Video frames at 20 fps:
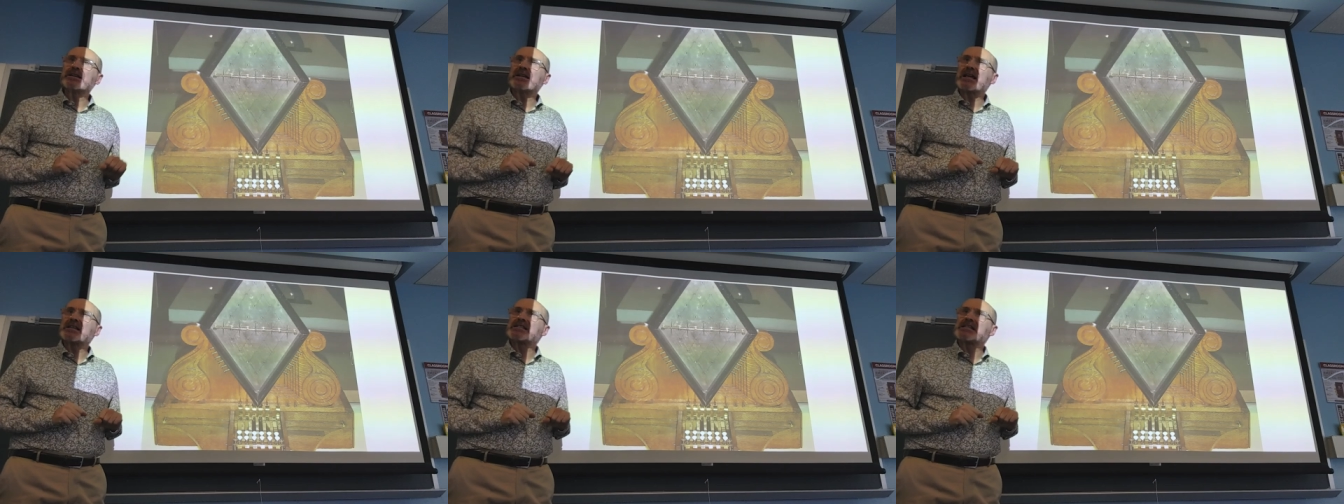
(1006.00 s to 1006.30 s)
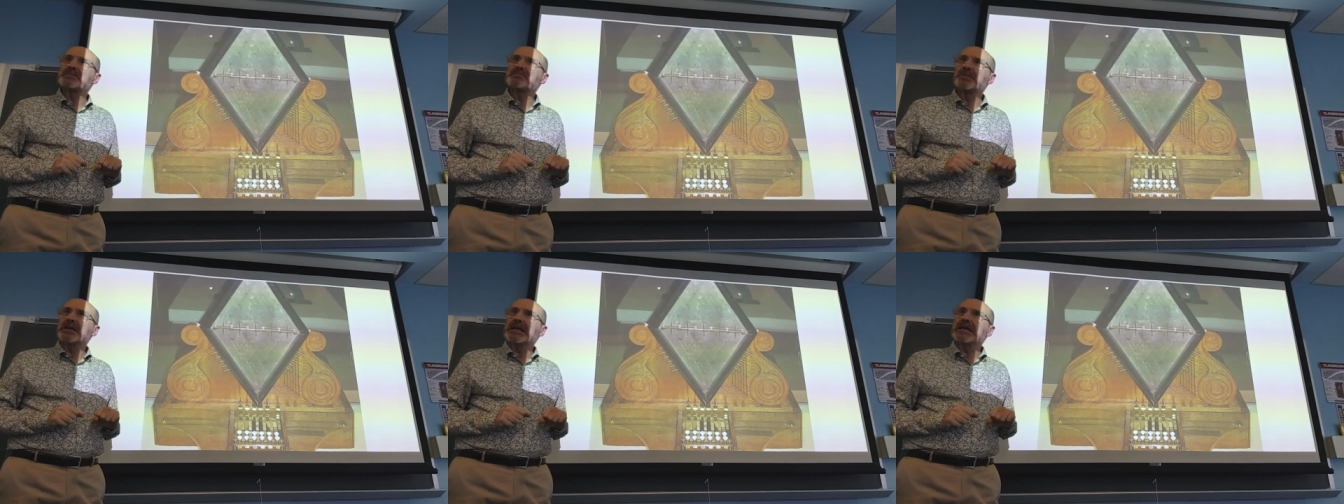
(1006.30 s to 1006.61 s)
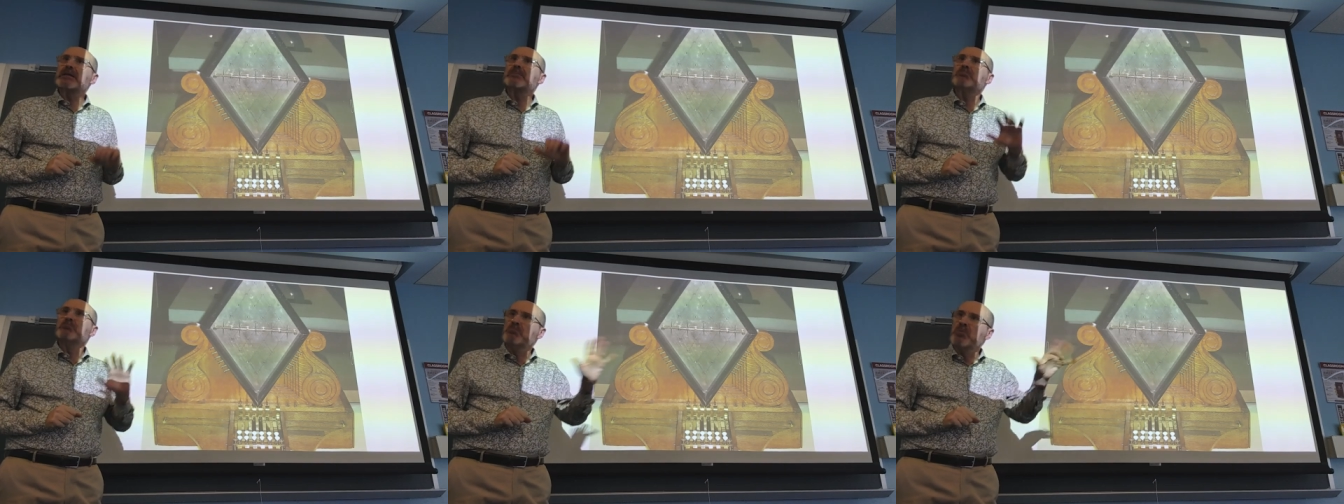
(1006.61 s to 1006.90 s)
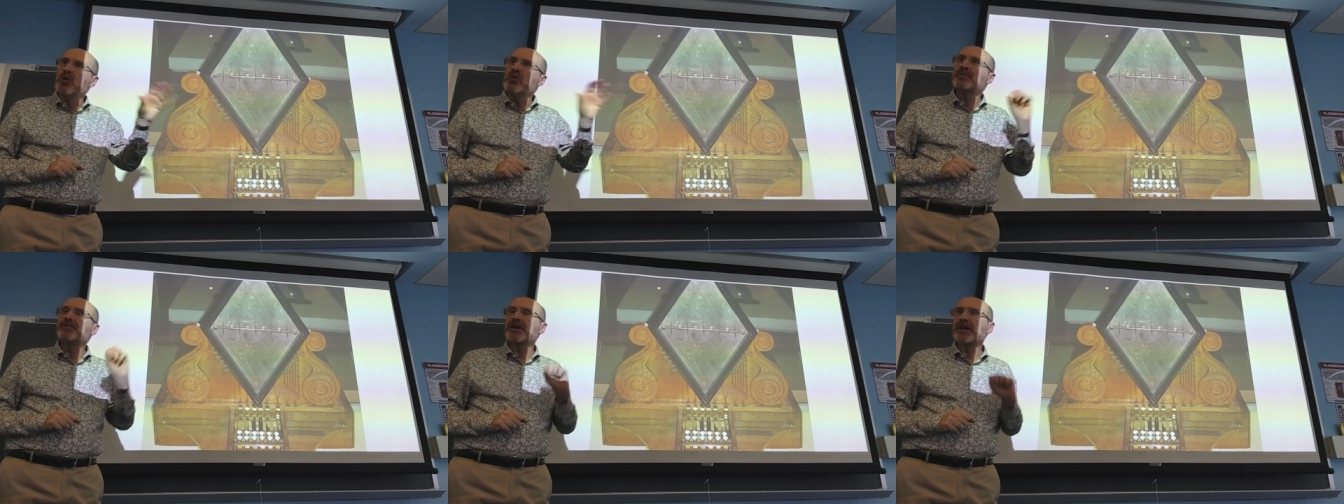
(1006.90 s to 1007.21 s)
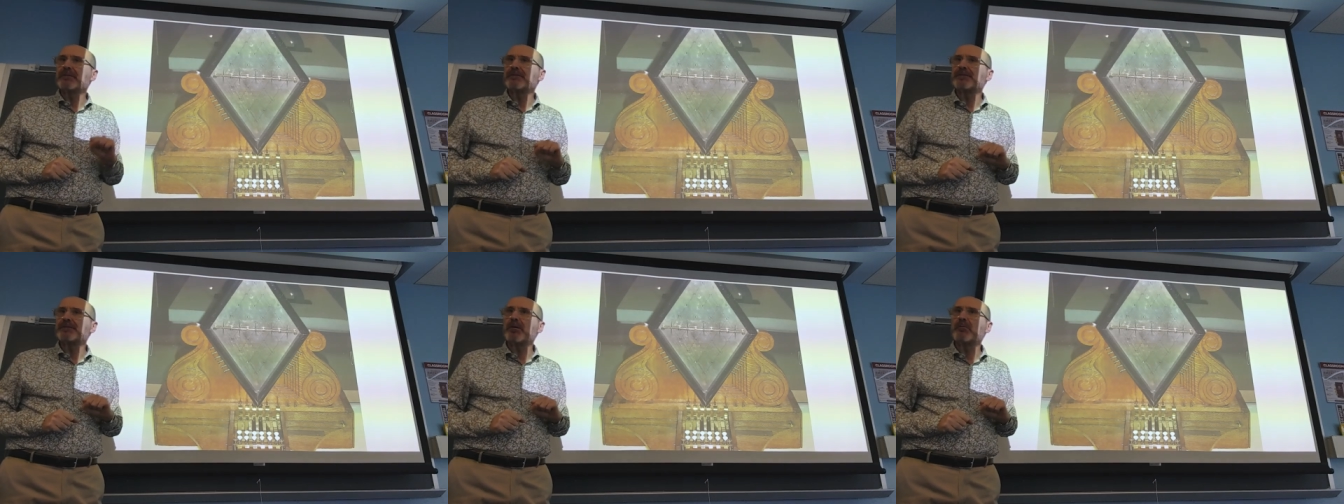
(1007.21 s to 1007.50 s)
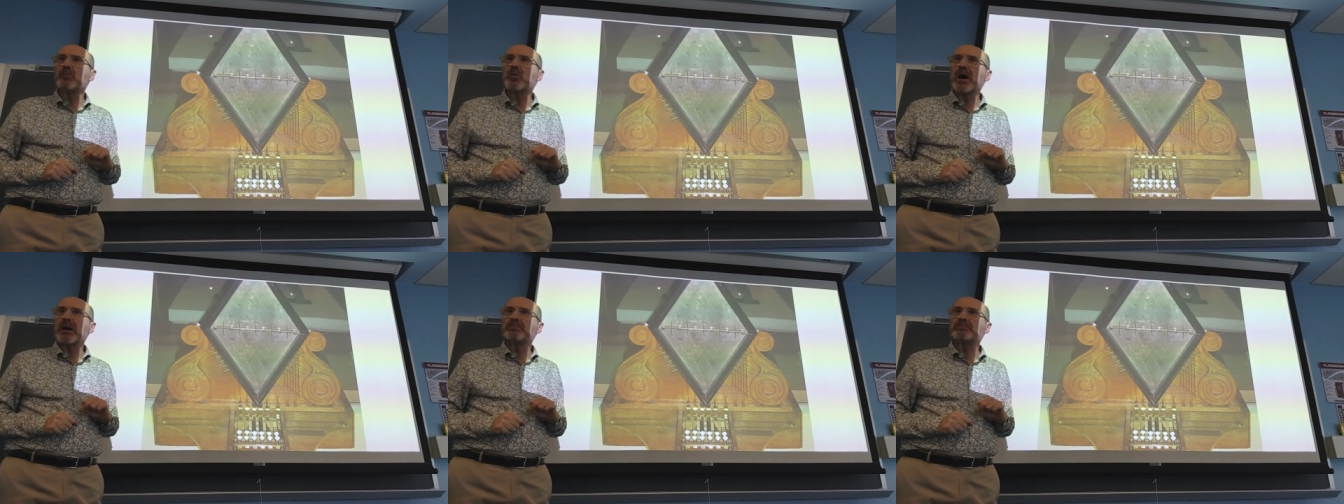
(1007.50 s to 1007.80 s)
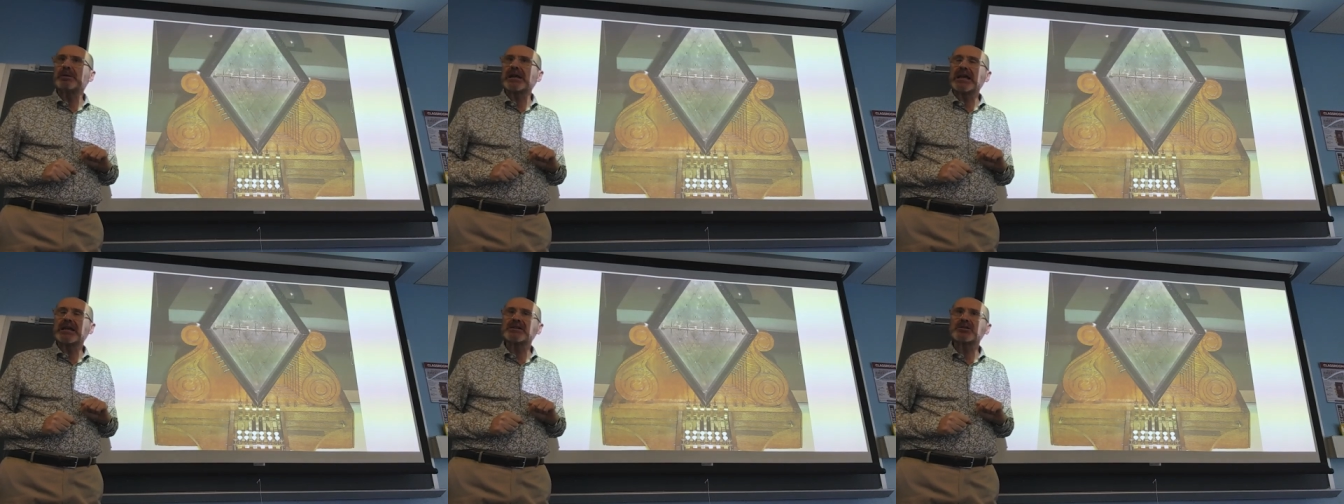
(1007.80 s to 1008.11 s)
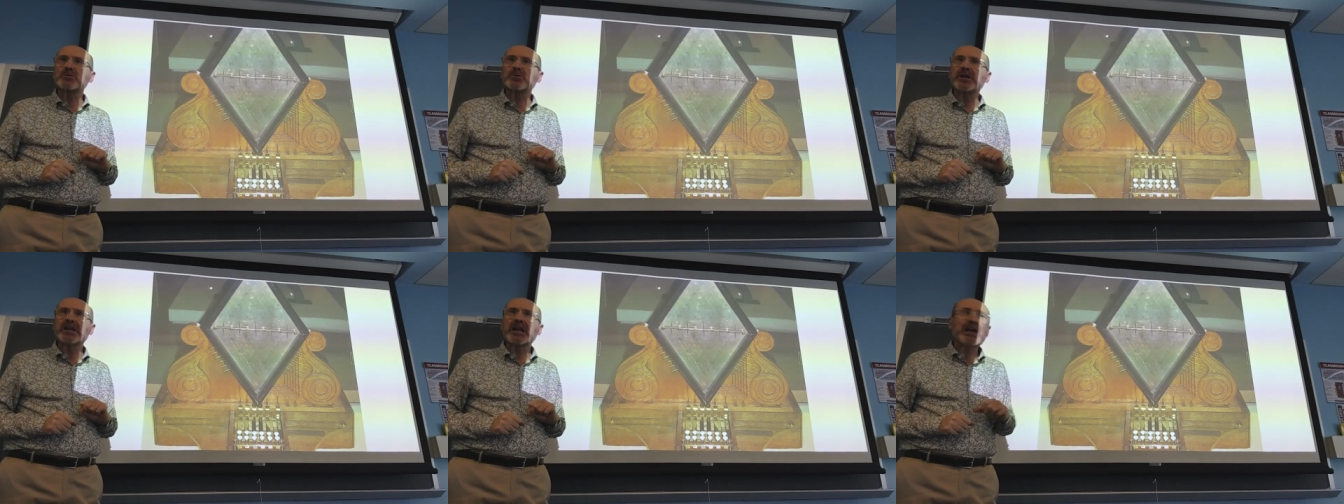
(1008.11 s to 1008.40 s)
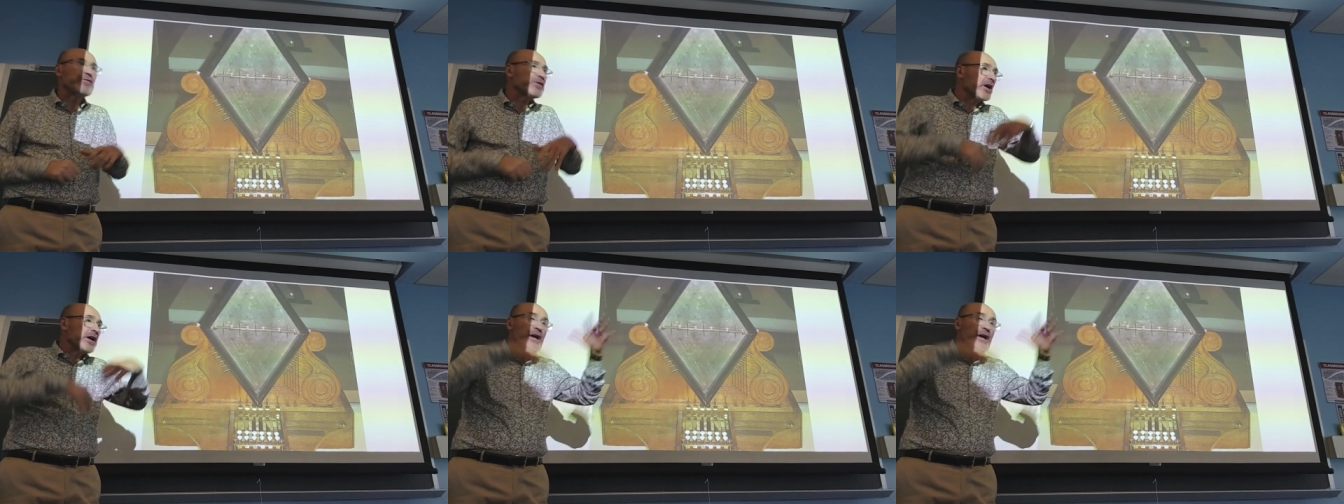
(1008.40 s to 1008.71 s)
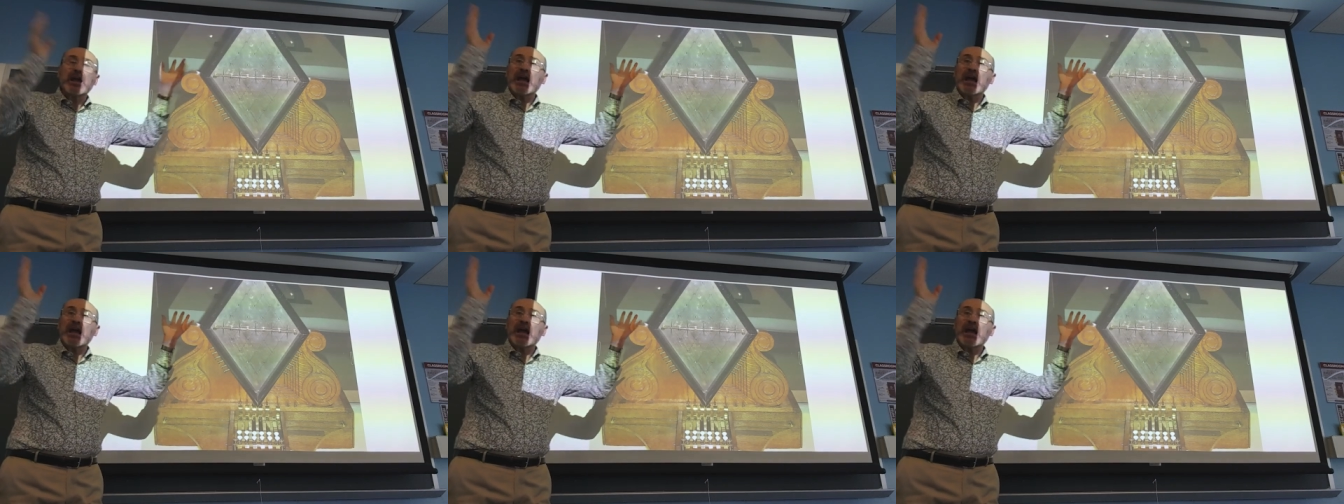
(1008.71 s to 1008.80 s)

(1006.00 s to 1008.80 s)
at speed, moving from one place to another.